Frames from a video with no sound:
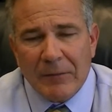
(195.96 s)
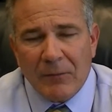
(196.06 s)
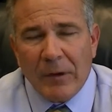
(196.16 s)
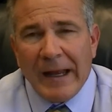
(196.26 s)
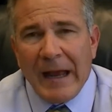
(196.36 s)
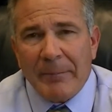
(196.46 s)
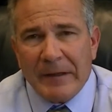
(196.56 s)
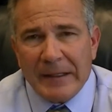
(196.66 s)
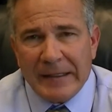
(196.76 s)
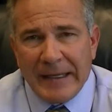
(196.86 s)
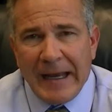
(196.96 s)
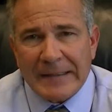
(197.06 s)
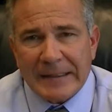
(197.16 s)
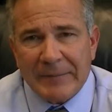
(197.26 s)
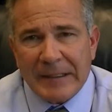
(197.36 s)
what happened in the
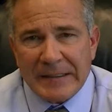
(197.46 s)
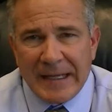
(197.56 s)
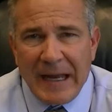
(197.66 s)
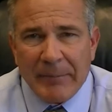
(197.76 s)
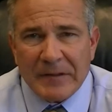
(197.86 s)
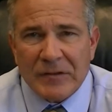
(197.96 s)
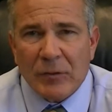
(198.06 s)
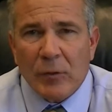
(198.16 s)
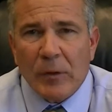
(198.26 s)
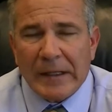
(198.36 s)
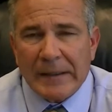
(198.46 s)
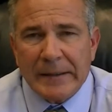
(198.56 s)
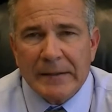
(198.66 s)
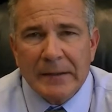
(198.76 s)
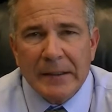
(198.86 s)
accident because it happened so
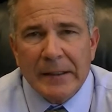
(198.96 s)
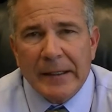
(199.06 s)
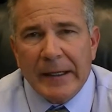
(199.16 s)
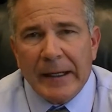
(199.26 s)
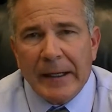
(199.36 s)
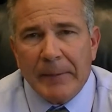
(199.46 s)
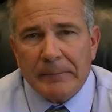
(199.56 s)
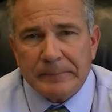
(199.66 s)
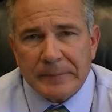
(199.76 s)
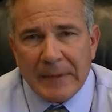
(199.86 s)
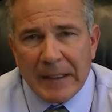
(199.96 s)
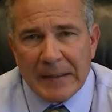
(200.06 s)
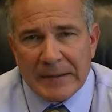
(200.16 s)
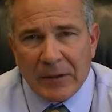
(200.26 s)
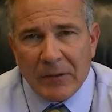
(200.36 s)
quickly.
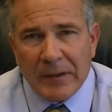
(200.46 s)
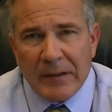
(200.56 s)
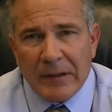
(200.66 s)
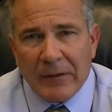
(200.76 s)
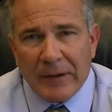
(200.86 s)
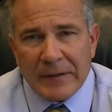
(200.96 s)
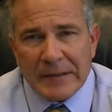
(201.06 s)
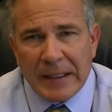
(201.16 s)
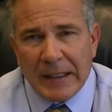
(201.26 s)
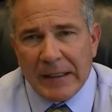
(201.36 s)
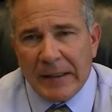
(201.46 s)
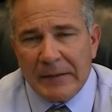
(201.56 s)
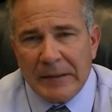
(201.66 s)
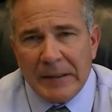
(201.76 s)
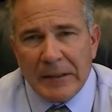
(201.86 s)
And so that, they'll say,
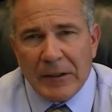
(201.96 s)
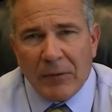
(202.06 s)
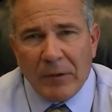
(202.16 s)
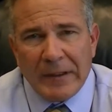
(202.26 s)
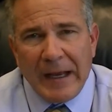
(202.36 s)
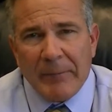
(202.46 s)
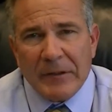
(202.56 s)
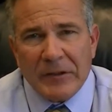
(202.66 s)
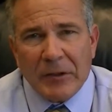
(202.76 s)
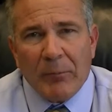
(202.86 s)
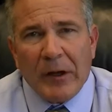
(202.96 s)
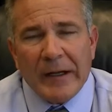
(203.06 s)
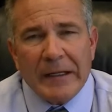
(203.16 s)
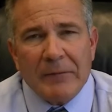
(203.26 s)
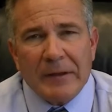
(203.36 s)
what happened to your
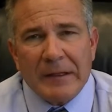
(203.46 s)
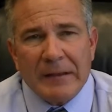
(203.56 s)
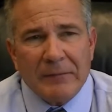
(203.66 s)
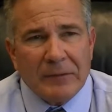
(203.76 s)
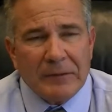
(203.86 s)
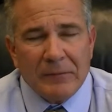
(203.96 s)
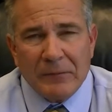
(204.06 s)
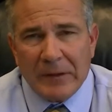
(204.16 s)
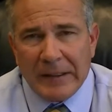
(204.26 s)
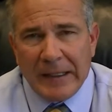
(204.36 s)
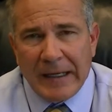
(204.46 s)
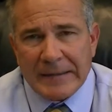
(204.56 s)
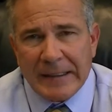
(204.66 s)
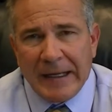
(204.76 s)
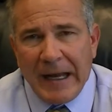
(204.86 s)
body when the
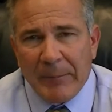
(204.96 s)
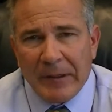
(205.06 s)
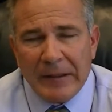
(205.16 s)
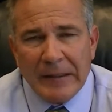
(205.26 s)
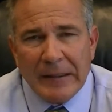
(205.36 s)
accident happened?